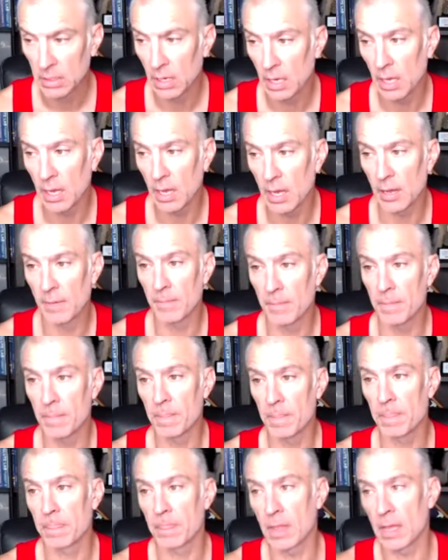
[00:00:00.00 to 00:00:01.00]

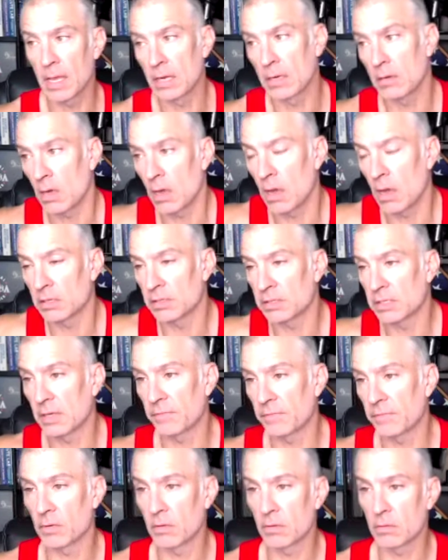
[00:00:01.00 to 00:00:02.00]
And honestly,
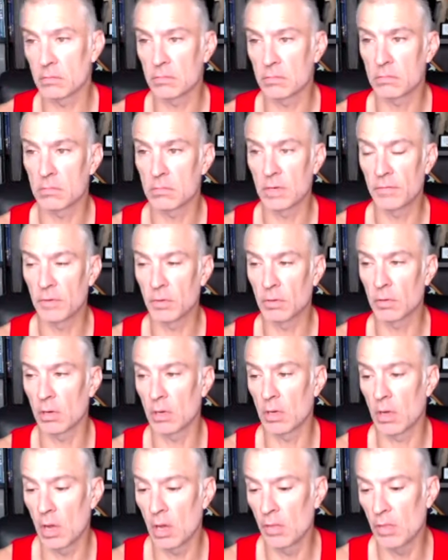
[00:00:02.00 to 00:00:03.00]
if you're
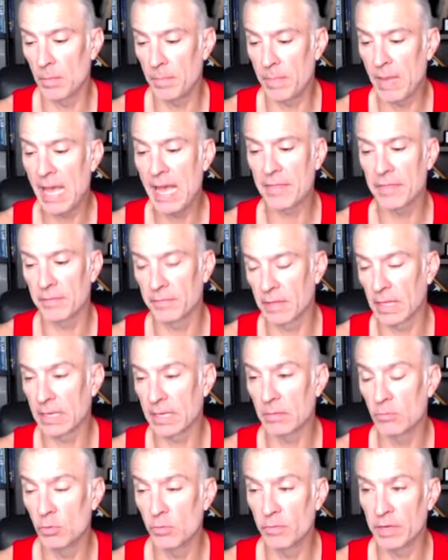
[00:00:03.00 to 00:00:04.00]
on the path of like
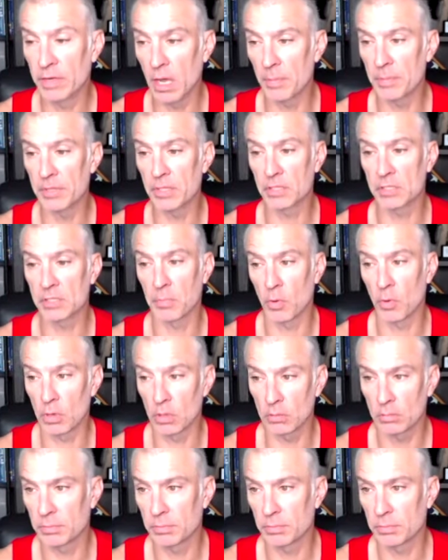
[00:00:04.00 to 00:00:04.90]
moving up in the sport,